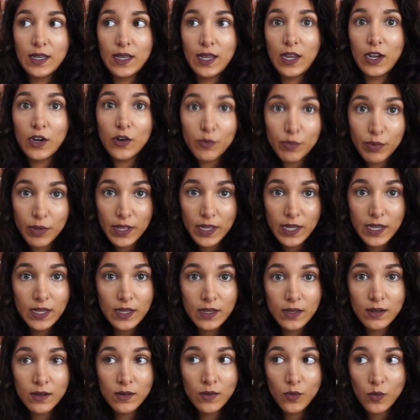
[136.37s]

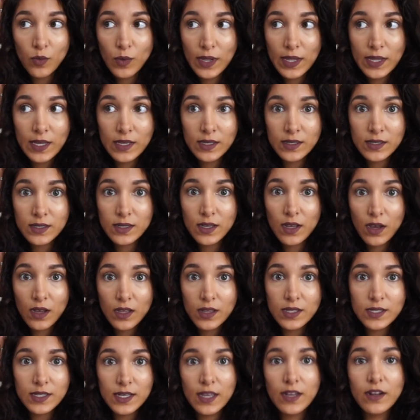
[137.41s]
airplane wings on
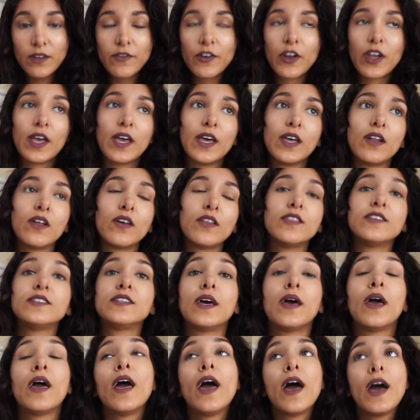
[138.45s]
the side of her head all the
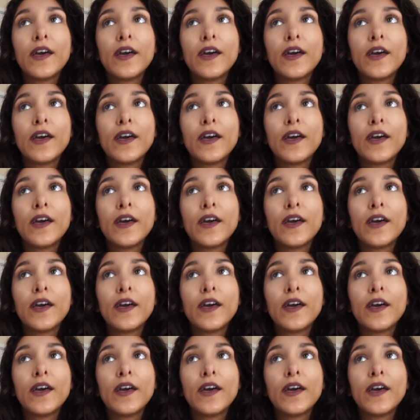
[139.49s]
time.